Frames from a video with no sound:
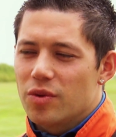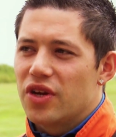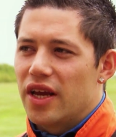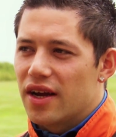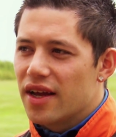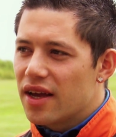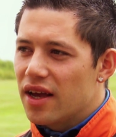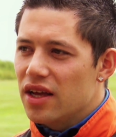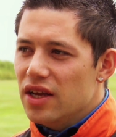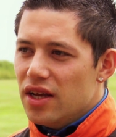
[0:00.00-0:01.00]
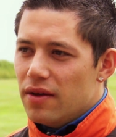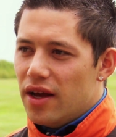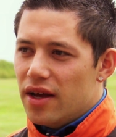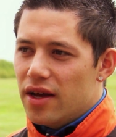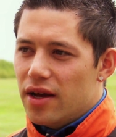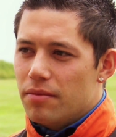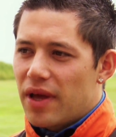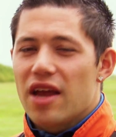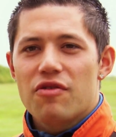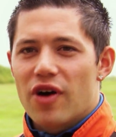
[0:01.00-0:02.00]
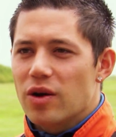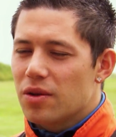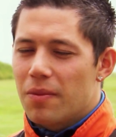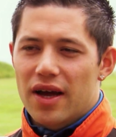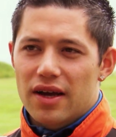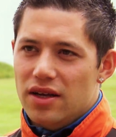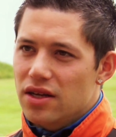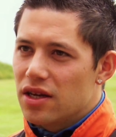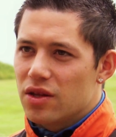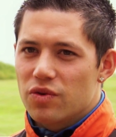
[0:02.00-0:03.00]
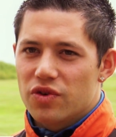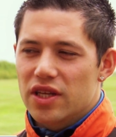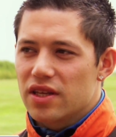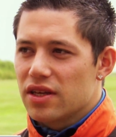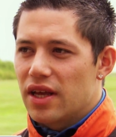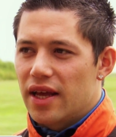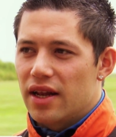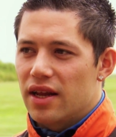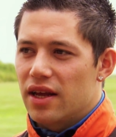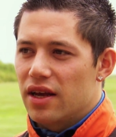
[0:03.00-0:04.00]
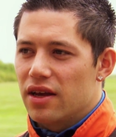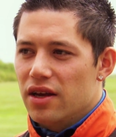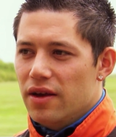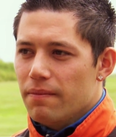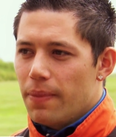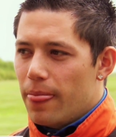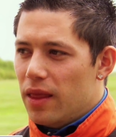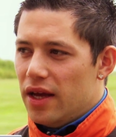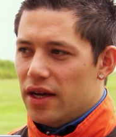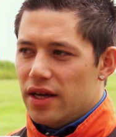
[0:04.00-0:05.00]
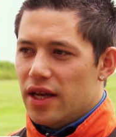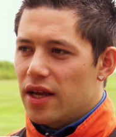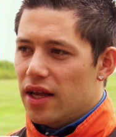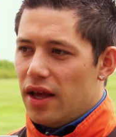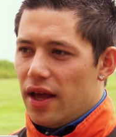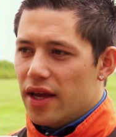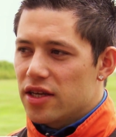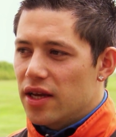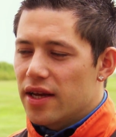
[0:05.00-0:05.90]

cautious approach. I try not to make many mistakes. So far I'm doing well,